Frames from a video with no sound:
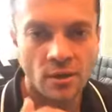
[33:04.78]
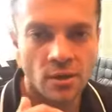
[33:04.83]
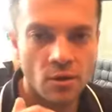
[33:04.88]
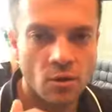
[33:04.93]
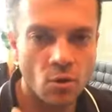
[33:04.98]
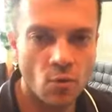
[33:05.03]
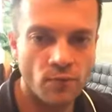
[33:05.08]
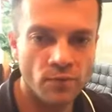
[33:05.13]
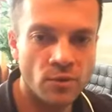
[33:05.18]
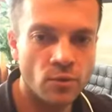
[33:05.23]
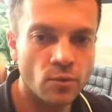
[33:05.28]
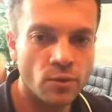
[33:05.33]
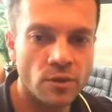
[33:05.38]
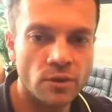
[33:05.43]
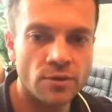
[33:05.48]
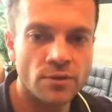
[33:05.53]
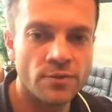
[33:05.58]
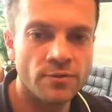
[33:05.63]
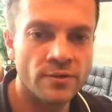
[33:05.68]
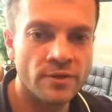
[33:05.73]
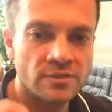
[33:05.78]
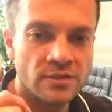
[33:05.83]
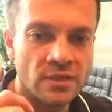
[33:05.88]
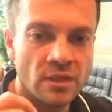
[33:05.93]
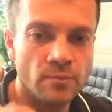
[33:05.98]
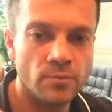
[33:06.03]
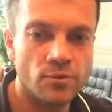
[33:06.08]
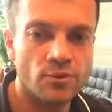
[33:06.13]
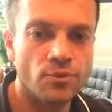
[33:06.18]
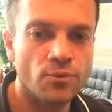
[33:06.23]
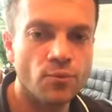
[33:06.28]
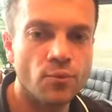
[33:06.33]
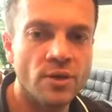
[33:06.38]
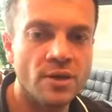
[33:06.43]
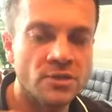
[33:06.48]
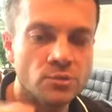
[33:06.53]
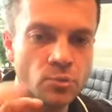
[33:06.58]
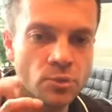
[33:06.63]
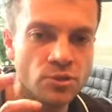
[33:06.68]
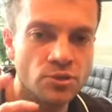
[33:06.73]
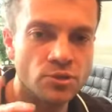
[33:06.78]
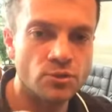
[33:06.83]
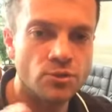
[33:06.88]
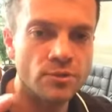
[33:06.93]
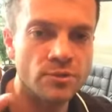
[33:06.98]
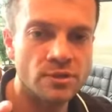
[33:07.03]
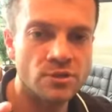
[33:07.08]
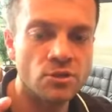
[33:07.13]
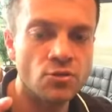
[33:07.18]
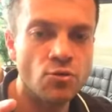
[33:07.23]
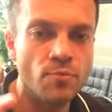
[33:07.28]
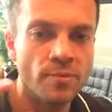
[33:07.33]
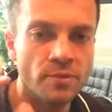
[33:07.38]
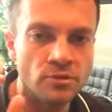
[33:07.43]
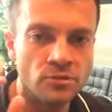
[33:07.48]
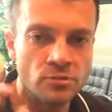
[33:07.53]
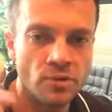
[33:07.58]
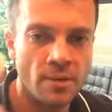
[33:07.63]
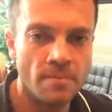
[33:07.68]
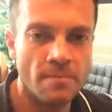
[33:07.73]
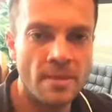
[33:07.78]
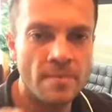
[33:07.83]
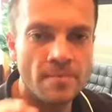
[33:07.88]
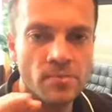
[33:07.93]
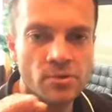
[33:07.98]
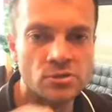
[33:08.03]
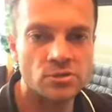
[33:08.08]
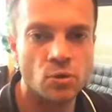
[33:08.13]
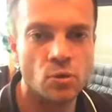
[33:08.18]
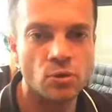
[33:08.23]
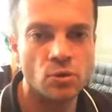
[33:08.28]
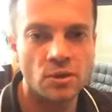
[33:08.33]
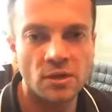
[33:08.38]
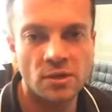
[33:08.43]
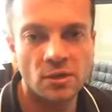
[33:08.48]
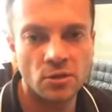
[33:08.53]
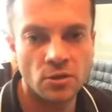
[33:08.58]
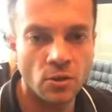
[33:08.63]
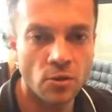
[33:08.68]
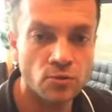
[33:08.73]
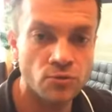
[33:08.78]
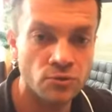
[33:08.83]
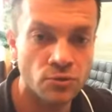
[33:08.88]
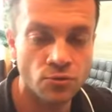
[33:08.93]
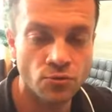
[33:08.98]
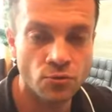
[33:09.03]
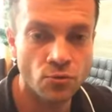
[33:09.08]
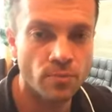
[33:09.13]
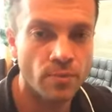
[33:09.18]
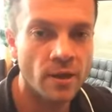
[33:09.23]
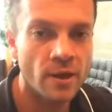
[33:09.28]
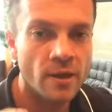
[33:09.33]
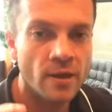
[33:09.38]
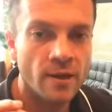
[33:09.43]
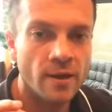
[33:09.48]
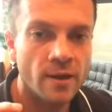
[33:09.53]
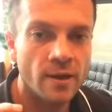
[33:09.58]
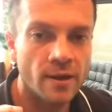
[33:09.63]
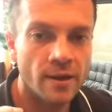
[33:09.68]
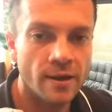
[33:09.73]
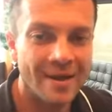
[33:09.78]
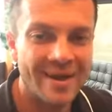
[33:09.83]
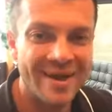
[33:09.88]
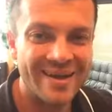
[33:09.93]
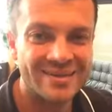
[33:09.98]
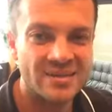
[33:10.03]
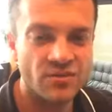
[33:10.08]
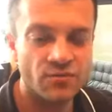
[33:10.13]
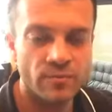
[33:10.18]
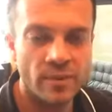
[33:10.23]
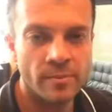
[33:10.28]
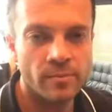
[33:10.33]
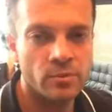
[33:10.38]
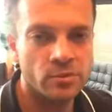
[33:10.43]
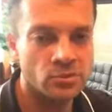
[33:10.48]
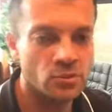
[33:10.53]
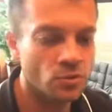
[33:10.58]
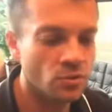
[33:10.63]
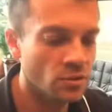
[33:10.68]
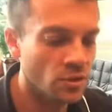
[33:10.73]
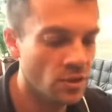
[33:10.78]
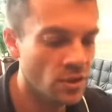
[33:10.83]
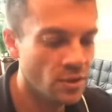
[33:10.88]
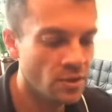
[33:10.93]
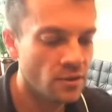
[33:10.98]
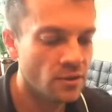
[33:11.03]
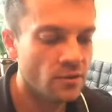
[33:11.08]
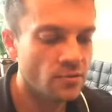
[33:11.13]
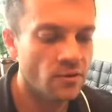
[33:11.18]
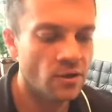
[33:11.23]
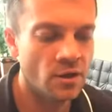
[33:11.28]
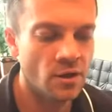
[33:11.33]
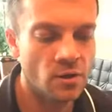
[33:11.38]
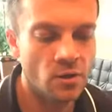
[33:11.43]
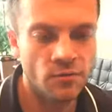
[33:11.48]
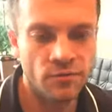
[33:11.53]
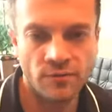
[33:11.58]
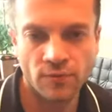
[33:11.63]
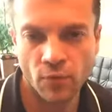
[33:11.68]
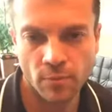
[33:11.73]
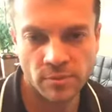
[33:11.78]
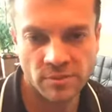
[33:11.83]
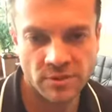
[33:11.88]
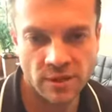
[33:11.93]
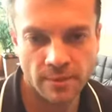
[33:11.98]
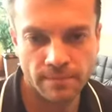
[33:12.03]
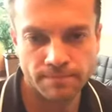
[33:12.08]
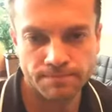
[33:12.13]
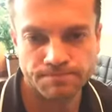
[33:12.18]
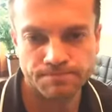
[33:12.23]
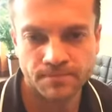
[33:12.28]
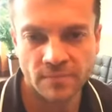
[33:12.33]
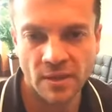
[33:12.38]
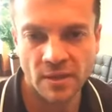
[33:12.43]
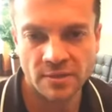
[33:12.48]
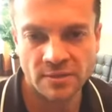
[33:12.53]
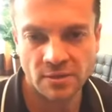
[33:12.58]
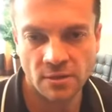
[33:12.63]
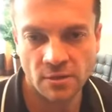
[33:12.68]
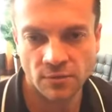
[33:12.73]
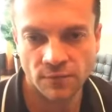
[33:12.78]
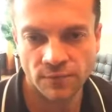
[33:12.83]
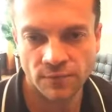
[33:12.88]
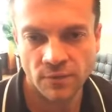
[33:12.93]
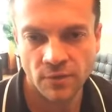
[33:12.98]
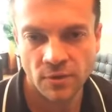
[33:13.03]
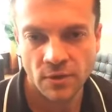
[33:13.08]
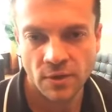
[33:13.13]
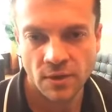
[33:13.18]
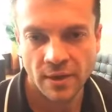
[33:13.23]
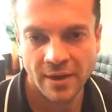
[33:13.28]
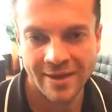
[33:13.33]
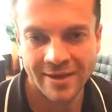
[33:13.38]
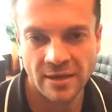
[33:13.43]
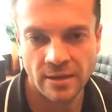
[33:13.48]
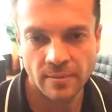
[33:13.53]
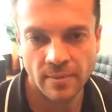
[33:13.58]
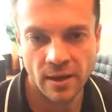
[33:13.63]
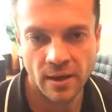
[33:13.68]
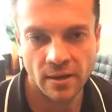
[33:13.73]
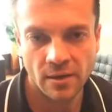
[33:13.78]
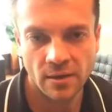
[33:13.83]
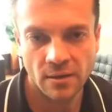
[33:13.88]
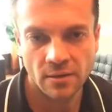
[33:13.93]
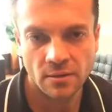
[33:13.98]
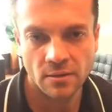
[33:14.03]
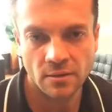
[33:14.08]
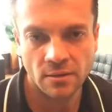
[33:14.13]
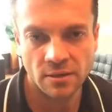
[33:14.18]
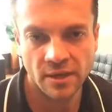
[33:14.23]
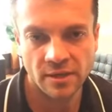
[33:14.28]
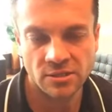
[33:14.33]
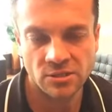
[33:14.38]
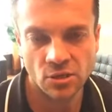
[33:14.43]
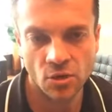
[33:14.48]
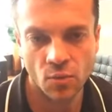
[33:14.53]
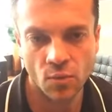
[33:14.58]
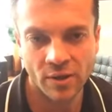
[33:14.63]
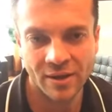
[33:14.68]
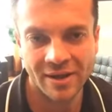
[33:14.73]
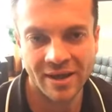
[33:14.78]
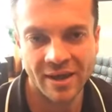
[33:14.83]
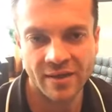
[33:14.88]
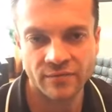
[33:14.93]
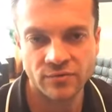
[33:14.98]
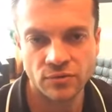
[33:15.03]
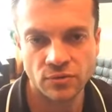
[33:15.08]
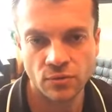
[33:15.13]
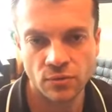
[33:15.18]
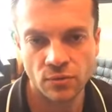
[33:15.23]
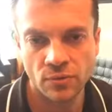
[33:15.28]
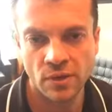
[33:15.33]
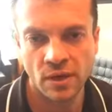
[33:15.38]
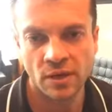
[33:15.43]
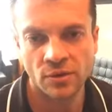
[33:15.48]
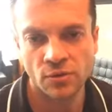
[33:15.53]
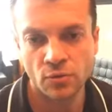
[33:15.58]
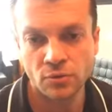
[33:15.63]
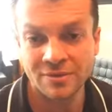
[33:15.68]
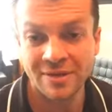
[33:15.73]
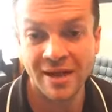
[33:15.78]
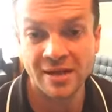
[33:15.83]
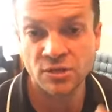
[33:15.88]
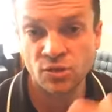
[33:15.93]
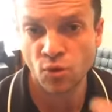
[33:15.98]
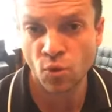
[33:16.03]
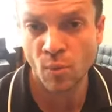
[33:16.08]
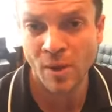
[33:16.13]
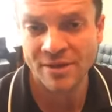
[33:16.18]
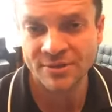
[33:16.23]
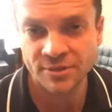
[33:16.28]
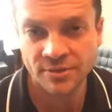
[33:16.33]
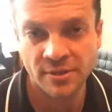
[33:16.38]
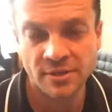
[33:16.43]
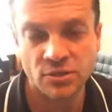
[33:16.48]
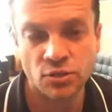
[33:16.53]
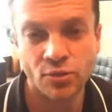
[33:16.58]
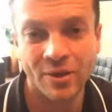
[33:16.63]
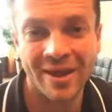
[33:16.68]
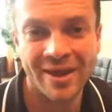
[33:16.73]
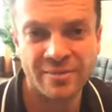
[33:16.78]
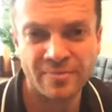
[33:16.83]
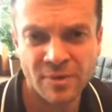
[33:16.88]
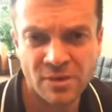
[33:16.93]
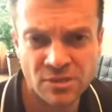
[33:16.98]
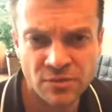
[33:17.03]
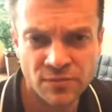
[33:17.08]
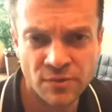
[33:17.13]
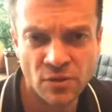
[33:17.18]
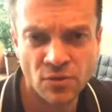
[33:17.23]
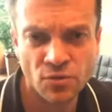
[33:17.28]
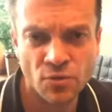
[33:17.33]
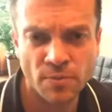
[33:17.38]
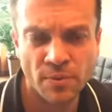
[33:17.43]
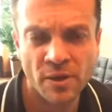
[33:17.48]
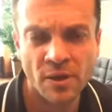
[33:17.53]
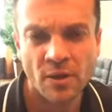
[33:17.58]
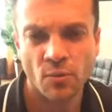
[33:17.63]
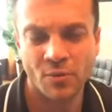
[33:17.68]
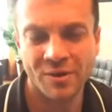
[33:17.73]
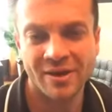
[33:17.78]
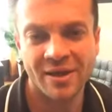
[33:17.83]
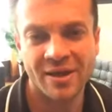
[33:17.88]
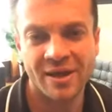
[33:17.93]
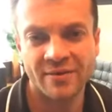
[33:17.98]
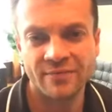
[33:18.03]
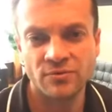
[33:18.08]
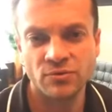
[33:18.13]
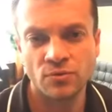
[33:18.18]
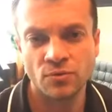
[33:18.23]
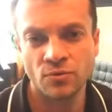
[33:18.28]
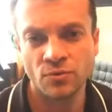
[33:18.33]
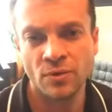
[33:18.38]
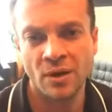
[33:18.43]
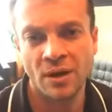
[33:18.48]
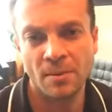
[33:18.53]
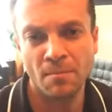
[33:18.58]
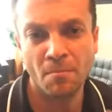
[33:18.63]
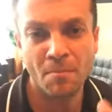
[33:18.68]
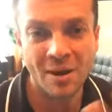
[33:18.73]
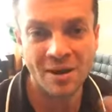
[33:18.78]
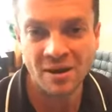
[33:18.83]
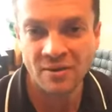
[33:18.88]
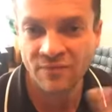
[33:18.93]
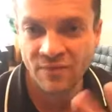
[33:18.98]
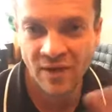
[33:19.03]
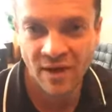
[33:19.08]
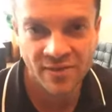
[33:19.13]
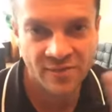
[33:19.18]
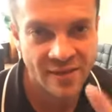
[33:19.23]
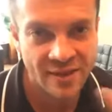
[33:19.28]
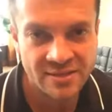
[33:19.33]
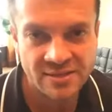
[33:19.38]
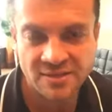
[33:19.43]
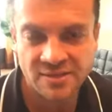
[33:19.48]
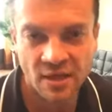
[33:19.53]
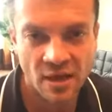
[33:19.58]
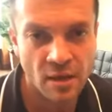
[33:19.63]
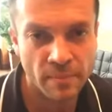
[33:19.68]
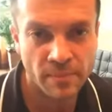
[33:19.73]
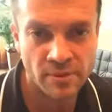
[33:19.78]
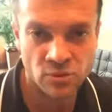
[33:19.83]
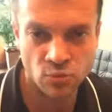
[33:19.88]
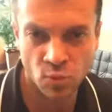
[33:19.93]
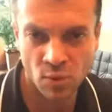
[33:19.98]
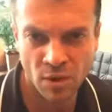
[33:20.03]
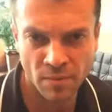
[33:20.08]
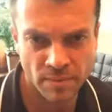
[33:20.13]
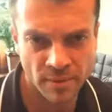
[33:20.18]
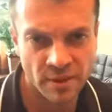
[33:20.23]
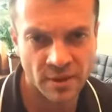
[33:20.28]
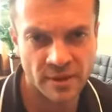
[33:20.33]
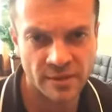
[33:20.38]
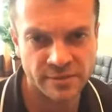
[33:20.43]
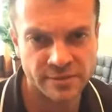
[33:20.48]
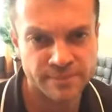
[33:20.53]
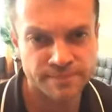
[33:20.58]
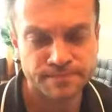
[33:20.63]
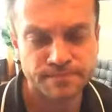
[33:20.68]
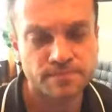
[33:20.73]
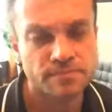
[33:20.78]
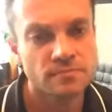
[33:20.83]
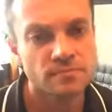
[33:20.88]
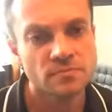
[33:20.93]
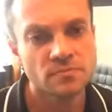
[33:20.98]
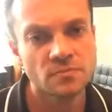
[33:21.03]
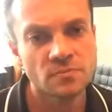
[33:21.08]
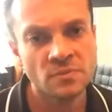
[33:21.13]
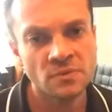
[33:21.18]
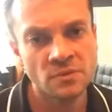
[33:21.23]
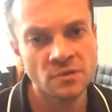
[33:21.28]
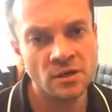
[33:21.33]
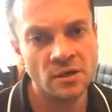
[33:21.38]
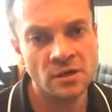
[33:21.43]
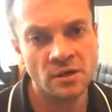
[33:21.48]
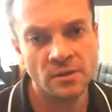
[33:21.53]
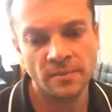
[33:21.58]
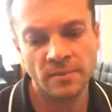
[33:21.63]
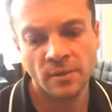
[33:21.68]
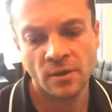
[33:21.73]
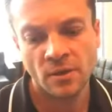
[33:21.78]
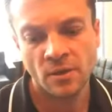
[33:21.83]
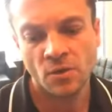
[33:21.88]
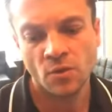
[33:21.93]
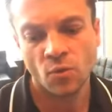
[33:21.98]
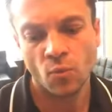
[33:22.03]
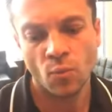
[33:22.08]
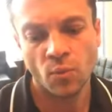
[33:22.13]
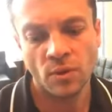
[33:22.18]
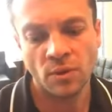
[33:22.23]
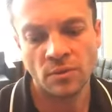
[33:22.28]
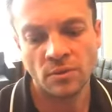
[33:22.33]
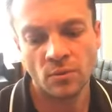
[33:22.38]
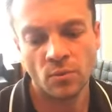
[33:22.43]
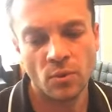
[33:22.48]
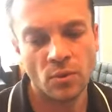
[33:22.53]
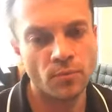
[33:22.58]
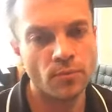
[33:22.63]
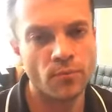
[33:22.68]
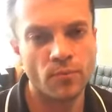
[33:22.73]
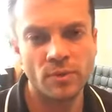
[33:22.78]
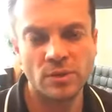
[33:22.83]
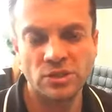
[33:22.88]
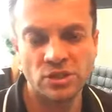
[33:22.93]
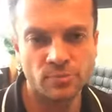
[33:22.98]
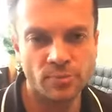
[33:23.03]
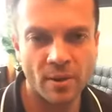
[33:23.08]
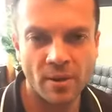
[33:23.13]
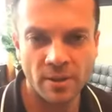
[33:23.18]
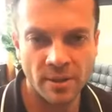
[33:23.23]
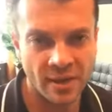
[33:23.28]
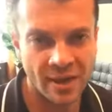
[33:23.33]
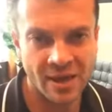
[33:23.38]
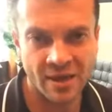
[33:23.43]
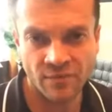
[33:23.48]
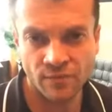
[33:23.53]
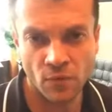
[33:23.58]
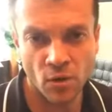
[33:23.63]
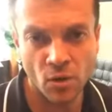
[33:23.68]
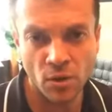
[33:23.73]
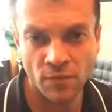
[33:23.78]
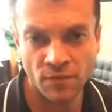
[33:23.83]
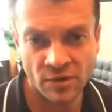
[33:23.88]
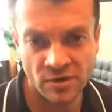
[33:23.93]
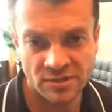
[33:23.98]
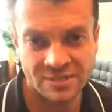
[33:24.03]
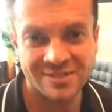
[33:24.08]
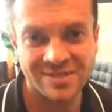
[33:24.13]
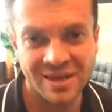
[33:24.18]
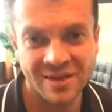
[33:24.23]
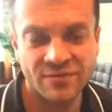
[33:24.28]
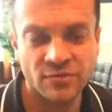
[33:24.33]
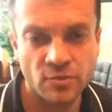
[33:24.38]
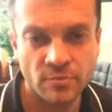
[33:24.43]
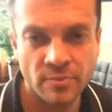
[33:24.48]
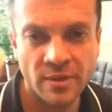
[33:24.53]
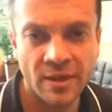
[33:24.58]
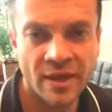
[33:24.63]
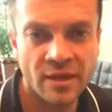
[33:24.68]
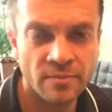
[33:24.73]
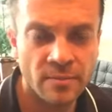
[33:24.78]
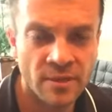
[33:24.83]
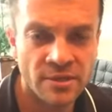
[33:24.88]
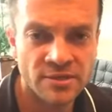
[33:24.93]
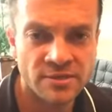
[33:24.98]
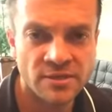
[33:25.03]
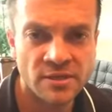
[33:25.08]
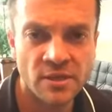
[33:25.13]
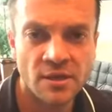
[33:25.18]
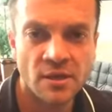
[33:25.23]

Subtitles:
Hopefully we're clear on this. And number 3 is we're turning this group into a members-only, closed group, active members-only of the 4%, instead of anybody. Okay, so we're going to have to, those of you guys who are watching this, you're admins of the group, we're going to have to modify that setup as well, because we'll just probably have all of our staff to be admins.